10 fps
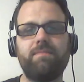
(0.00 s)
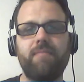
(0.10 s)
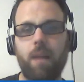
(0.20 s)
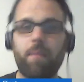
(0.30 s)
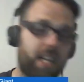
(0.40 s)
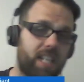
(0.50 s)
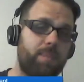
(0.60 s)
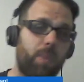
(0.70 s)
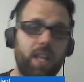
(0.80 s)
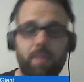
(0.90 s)
And I'm not going to
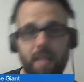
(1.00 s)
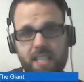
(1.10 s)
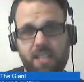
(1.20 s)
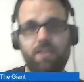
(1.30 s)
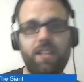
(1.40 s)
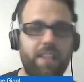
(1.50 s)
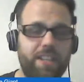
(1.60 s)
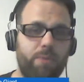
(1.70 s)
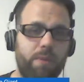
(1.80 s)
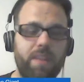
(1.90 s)
spoil it because that's a
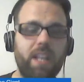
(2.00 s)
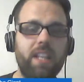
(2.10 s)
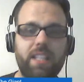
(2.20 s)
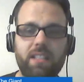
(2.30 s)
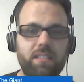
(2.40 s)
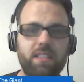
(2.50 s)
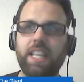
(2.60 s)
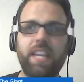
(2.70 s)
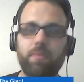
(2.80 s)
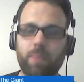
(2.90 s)
reveal in the later
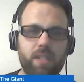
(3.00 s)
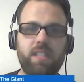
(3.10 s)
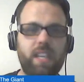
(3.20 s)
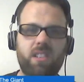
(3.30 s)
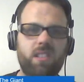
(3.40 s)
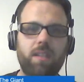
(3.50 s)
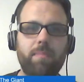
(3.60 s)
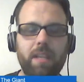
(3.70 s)
books 6 or something.